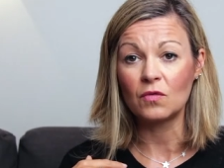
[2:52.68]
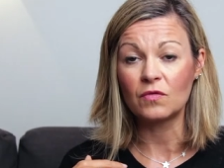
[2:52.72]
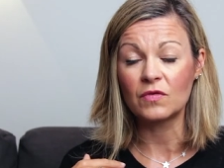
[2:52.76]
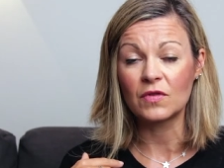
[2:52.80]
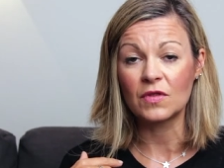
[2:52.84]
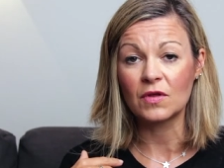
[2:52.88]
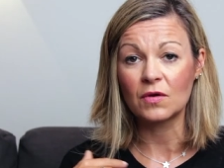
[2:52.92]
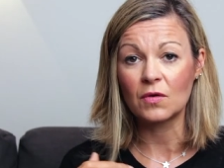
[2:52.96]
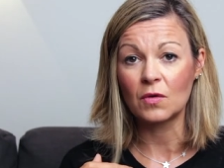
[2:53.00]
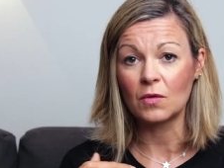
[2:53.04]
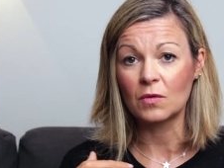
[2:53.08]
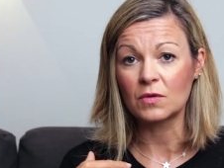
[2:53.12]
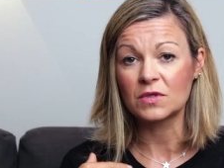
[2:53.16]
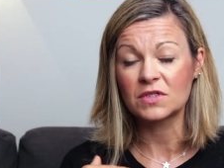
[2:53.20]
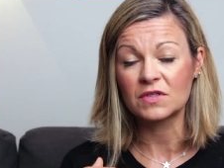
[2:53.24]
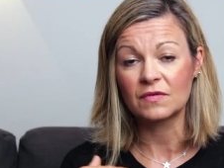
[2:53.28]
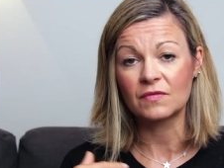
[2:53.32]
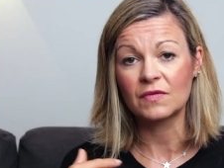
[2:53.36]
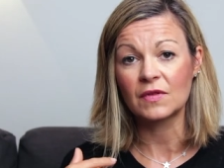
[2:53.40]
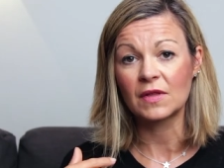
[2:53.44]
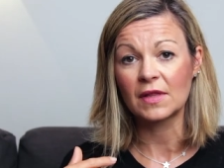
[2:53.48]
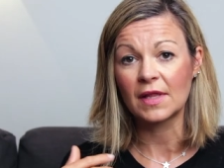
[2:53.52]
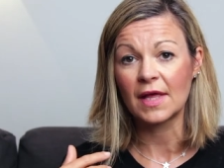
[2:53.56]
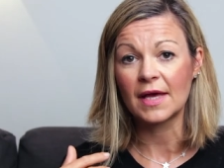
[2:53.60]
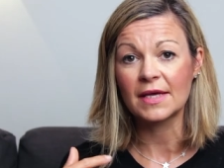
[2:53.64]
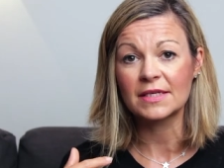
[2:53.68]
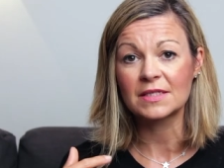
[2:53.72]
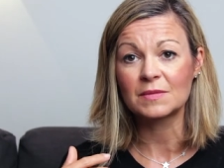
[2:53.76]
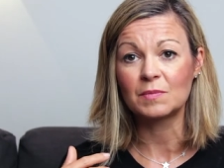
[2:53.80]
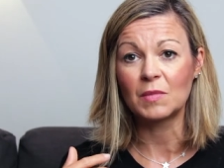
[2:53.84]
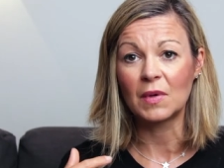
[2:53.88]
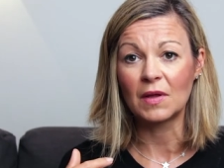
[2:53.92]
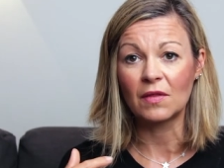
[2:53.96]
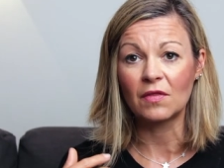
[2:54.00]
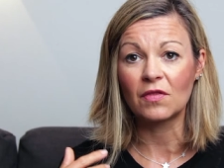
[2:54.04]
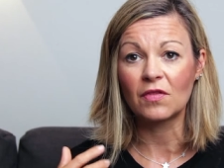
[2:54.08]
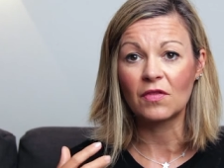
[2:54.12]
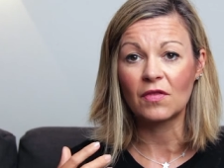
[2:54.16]
over the course of the last
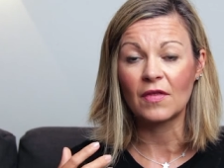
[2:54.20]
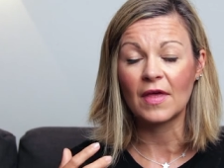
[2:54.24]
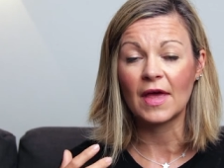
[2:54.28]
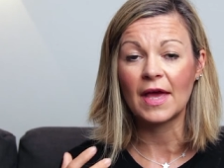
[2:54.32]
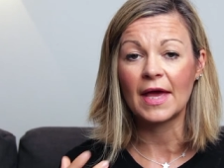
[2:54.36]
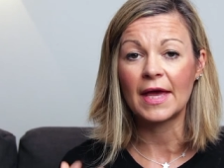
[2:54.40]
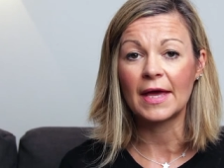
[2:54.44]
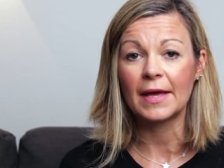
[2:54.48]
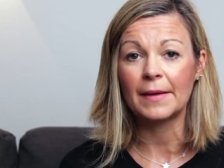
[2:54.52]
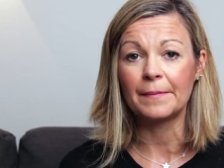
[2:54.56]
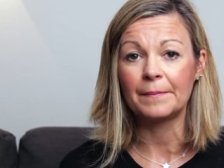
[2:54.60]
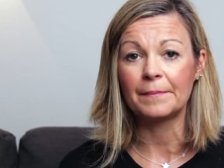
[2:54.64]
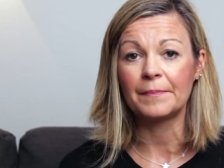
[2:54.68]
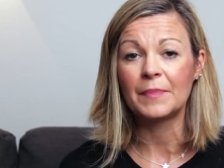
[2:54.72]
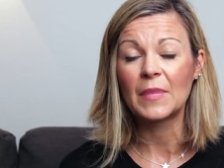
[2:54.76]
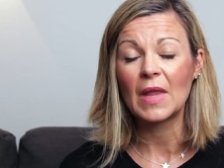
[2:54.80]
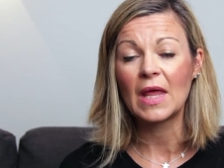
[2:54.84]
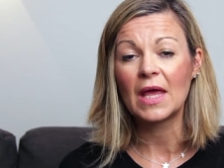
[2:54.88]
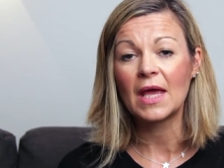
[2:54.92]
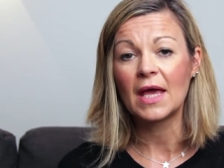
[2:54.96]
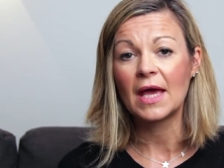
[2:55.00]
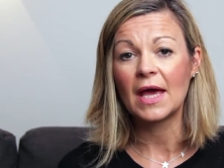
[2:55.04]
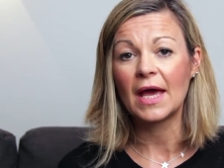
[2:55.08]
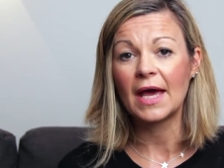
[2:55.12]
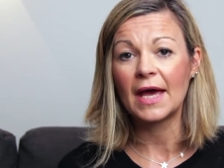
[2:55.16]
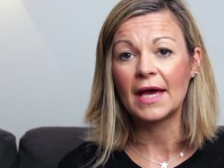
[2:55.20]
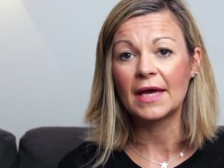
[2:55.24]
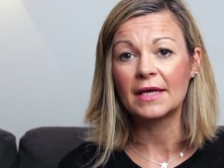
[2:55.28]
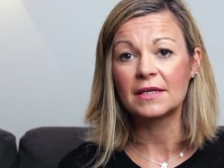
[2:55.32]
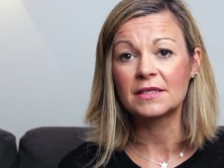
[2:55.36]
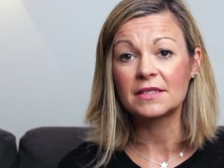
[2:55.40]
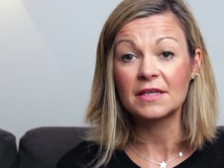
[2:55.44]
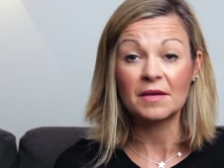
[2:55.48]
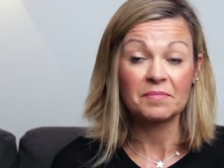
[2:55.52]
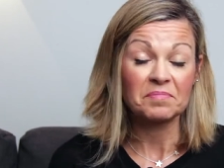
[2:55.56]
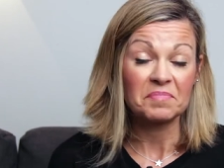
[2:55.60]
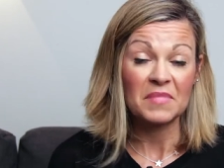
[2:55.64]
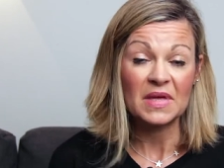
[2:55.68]
month. Um,
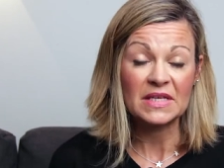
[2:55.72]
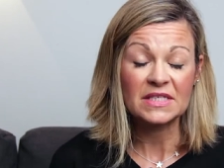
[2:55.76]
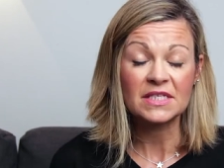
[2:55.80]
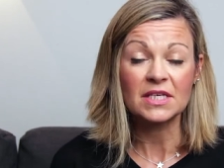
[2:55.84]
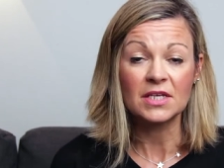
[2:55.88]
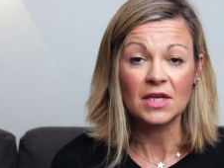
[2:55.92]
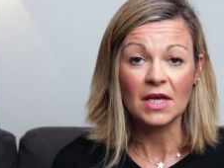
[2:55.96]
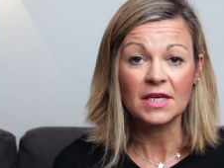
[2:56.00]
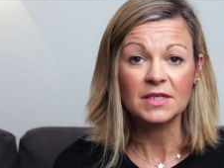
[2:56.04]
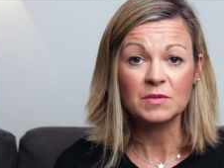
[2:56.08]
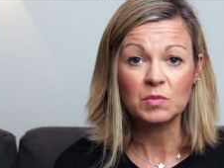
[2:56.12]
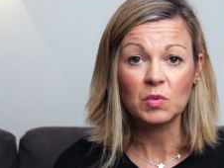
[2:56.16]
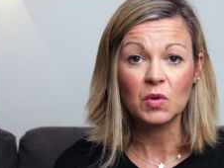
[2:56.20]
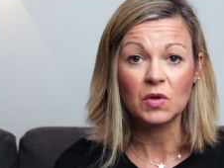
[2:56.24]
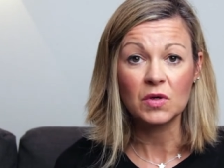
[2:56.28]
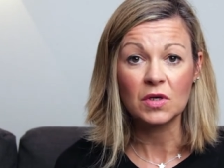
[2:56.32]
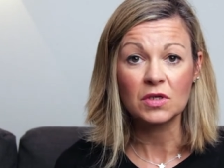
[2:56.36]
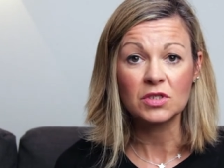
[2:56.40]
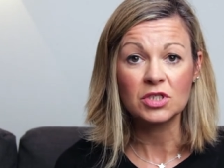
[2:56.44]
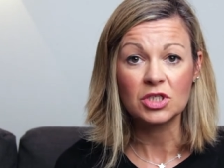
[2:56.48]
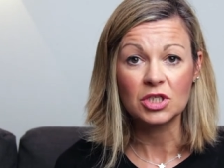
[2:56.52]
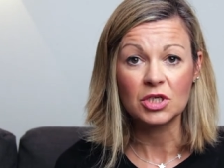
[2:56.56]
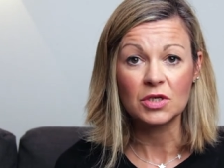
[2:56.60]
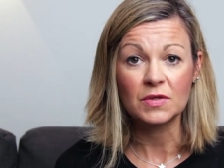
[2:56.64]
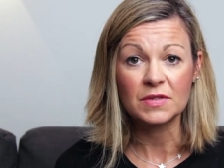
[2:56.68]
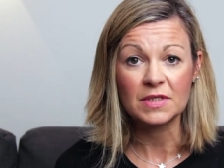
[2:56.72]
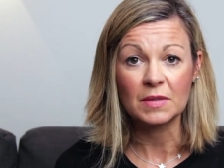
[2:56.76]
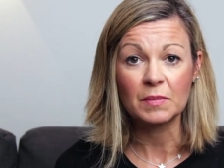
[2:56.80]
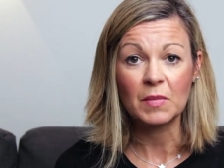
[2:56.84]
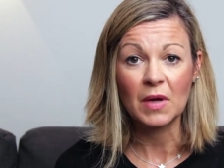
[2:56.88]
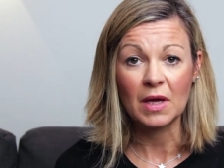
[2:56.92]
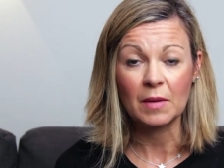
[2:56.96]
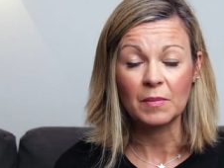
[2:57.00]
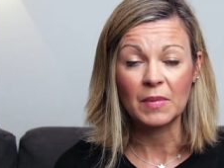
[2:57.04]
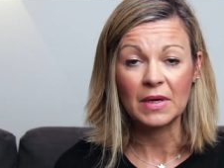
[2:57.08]
and it's a nice product to use, in my